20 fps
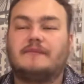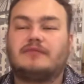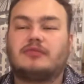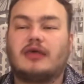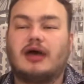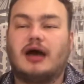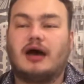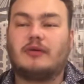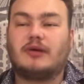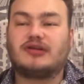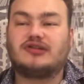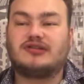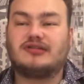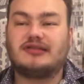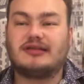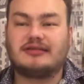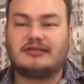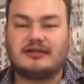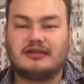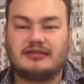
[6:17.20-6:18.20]
where she's
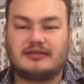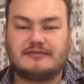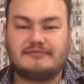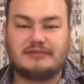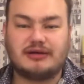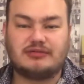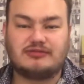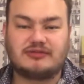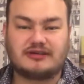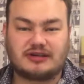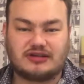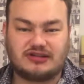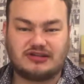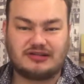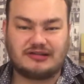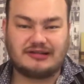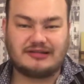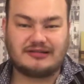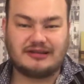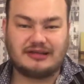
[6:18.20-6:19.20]
listening to music, and
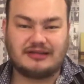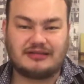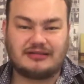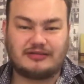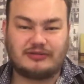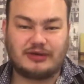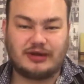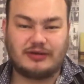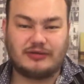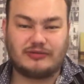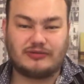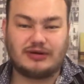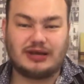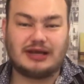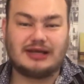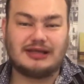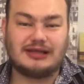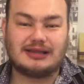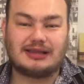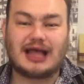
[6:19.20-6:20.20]
she's listening to it
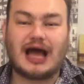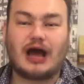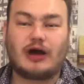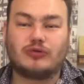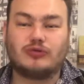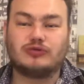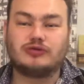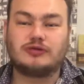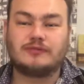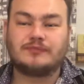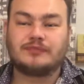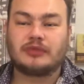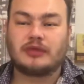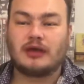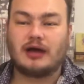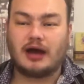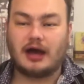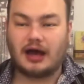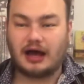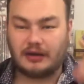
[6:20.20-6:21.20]
really loud
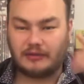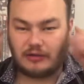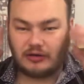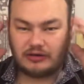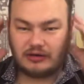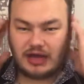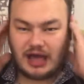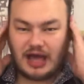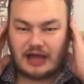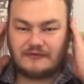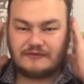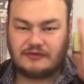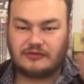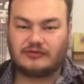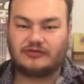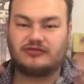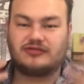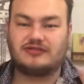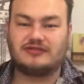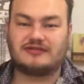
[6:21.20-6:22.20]
on her
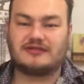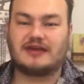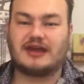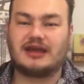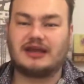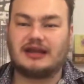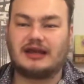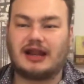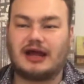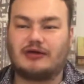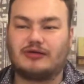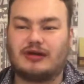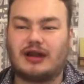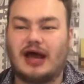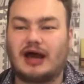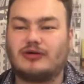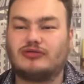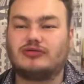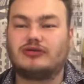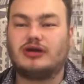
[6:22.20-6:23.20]
headphones, and she's singing it out
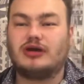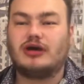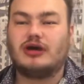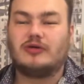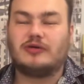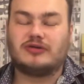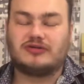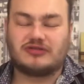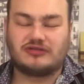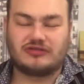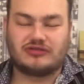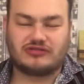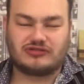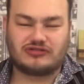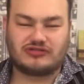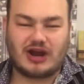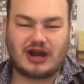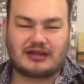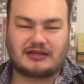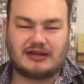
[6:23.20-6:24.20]
loud, which is
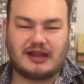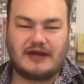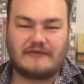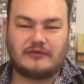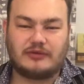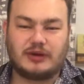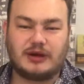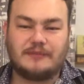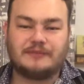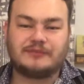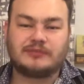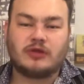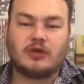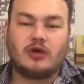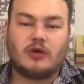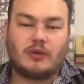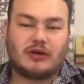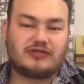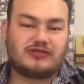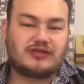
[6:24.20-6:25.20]
distracting everyone.
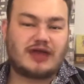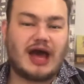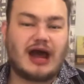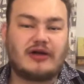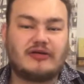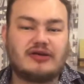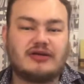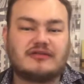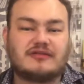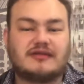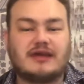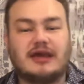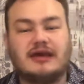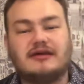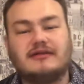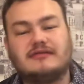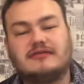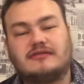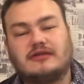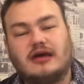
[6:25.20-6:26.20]
Whereas Darius
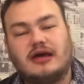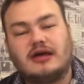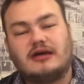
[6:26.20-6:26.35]
is